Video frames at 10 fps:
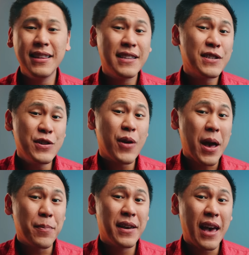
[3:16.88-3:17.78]
In this new
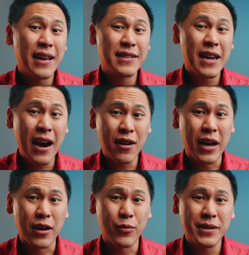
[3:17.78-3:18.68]
APK
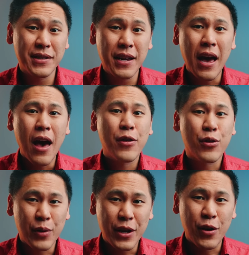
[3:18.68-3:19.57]
teardown, we see three